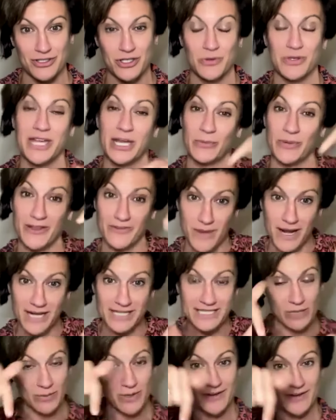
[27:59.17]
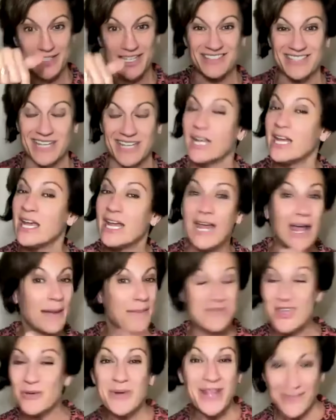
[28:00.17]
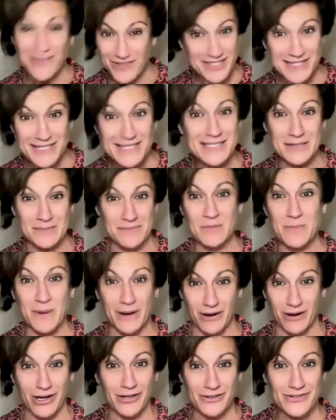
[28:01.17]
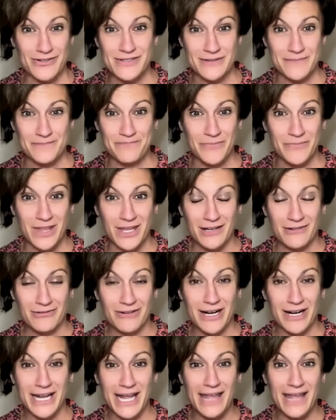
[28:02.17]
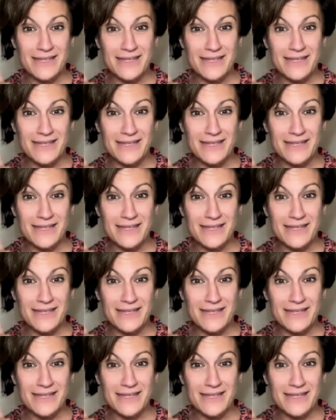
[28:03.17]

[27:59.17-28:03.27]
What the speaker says: So again, we have mindset, we have skill set, but then we have the systems barriers, right?